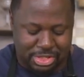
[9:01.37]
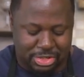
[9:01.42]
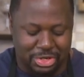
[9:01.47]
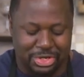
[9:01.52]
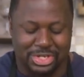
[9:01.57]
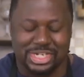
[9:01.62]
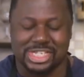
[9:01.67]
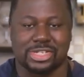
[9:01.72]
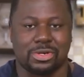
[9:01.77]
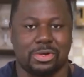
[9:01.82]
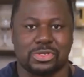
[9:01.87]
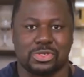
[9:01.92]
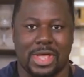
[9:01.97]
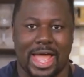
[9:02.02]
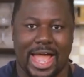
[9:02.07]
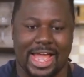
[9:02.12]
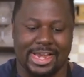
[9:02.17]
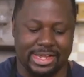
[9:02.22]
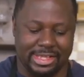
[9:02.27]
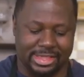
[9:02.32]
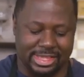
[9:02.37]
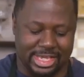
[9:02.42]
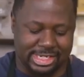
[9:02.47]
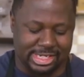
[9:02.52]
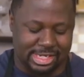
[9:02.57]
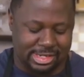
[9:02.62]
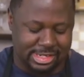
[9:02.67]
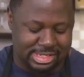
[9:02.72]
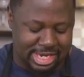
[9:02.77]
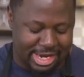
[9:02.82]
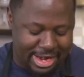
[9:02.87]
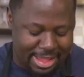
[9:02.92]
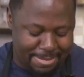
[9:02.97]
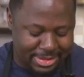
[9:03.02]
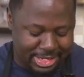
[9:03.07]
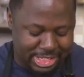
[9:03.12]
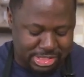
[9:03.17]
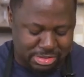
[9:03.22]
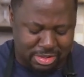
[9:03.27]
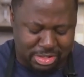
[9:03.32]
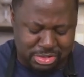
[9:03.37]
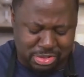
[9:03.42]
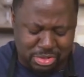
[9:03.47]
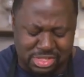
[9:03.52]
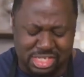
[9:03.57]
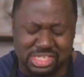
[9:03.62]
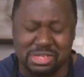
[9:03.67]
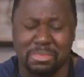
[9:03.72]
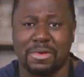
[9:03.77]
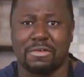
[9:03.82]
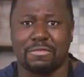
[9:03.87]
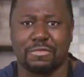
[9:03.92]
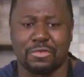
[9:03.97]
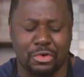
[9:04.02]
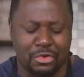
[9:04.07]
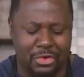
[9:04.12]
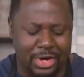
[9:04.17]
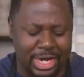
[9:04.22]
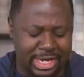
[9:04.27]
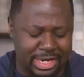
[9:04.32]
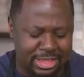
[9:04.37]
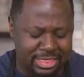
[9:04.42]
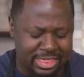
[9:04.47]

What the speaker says: you know, you're just also adding that dynamic as well. So there's a bit of green